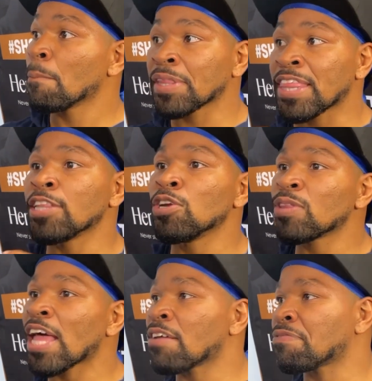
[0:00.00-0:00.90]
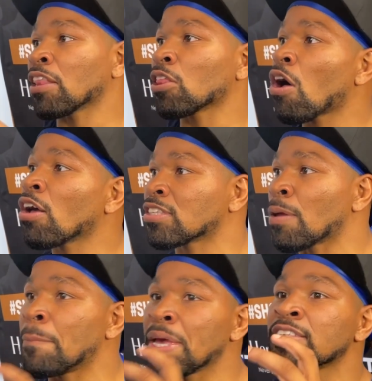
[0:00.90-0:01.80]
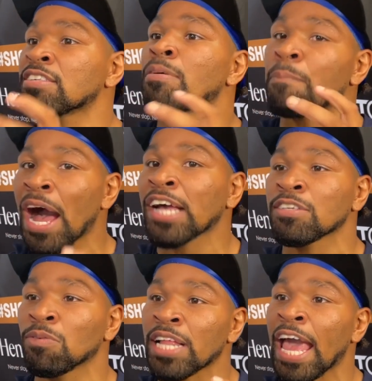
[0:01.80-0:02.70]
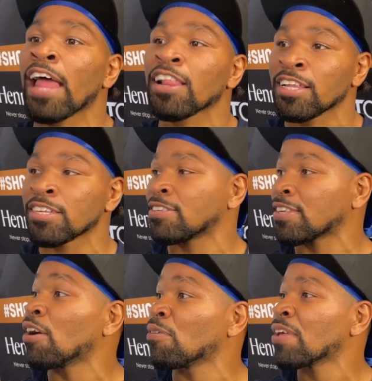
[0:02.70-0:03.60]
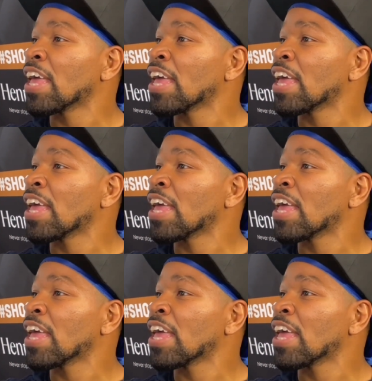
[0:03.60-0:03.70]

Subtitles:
But they knew that if I lost, the business of boxing would handle itself,